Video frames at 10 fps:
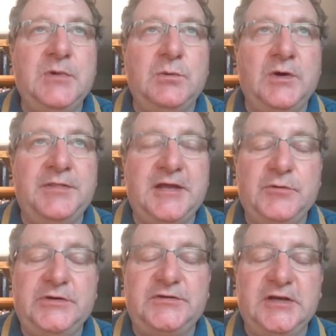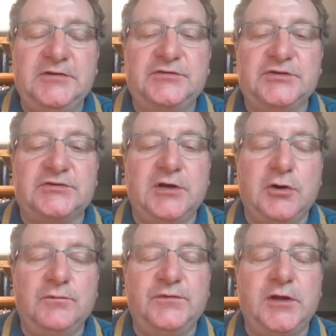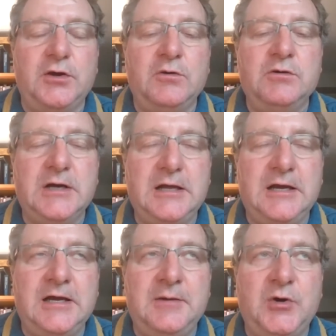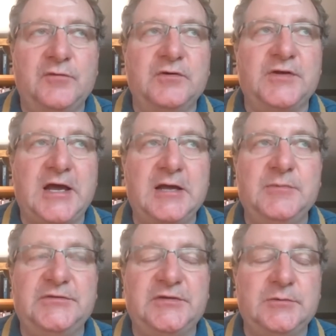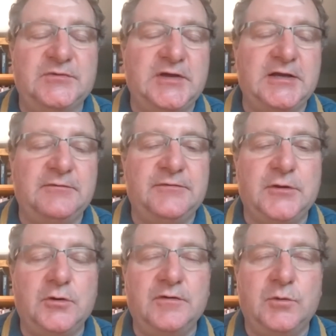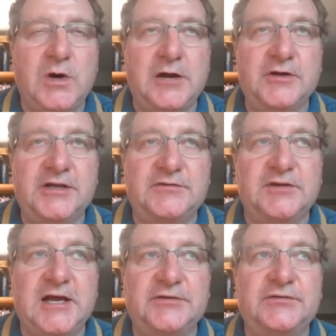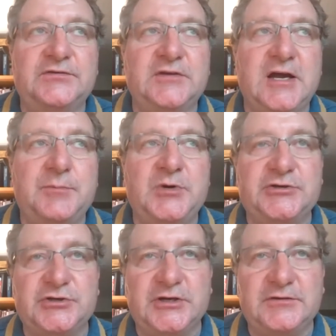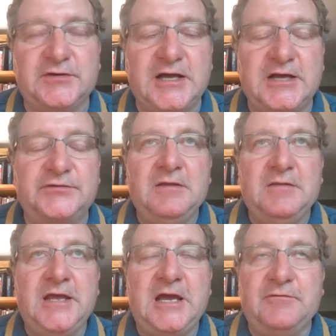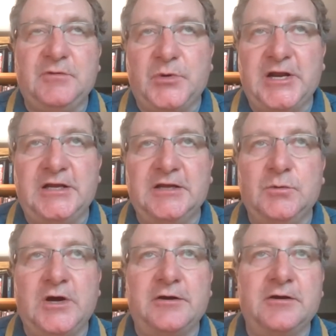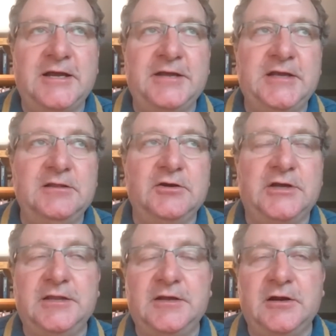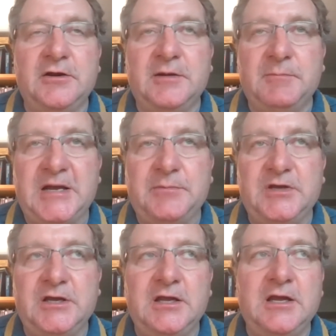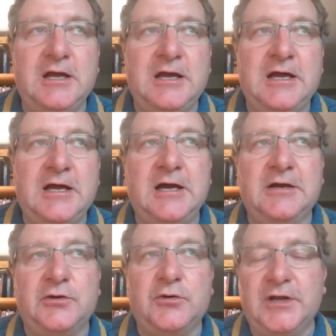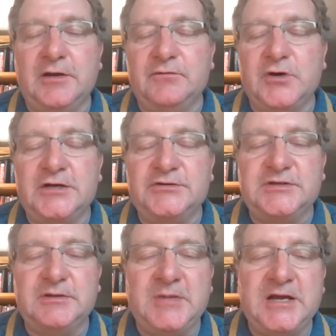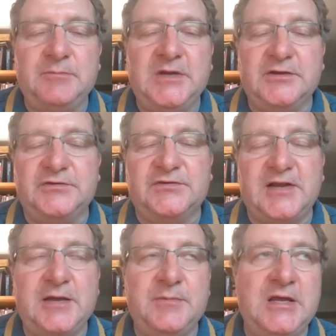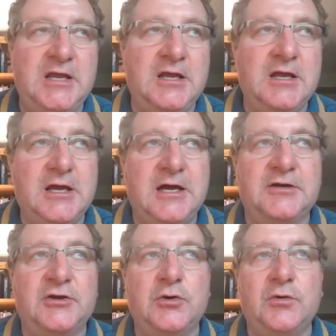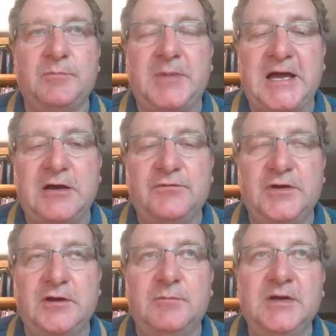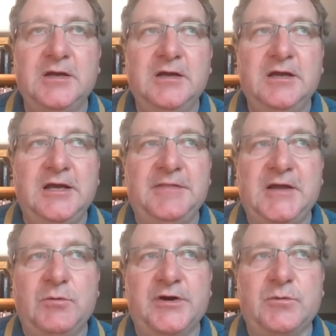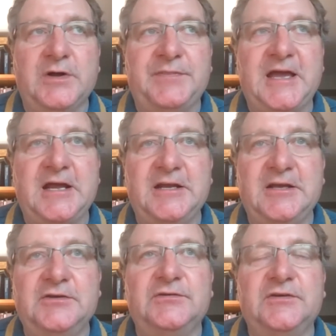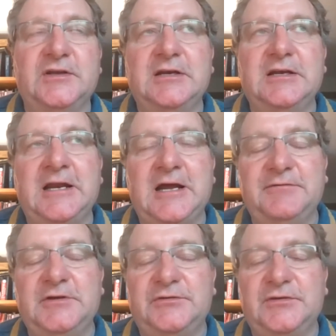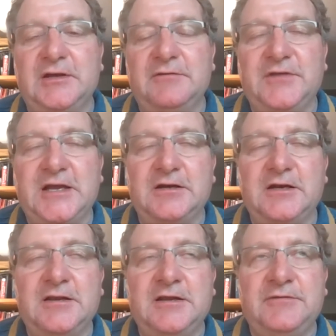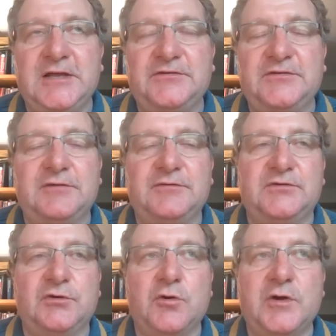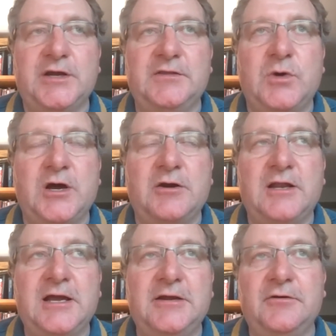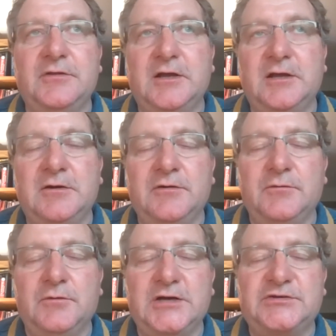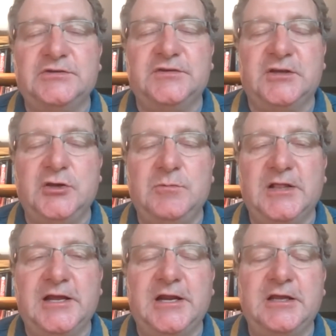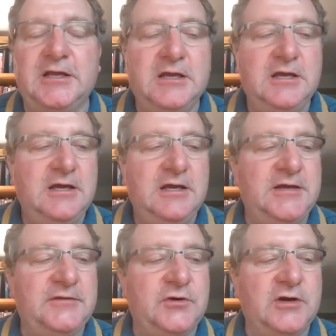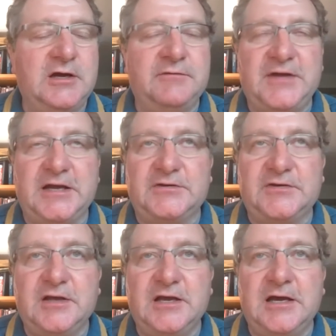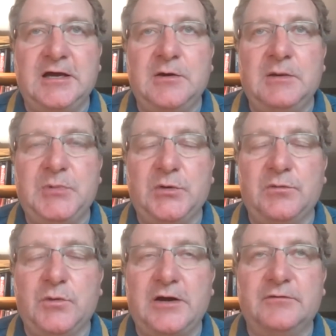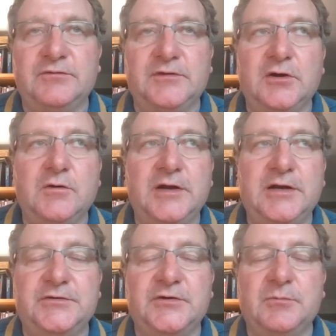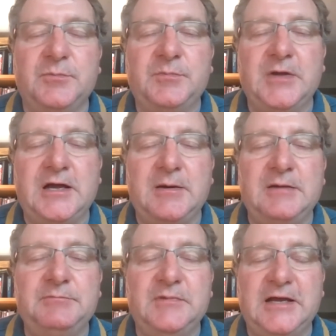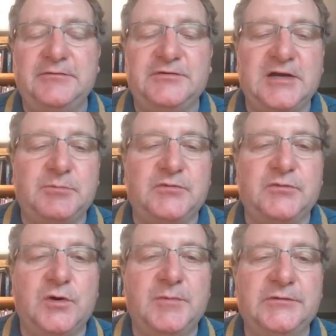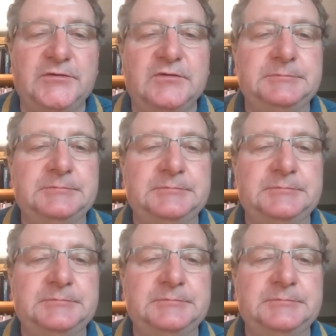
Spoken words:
one thing we see is just low flow. Over time, it seems like flow of the water gets less, pressure gets less. They have a break in the water line. They look in there. It might be a coating of rust. It might be a slimy coat of biofilm. And they wonder what that is. And obviously, if that stuff is growing in the water line or the rust is accumulating, that's going to affect both water flow and in turn livestock performance.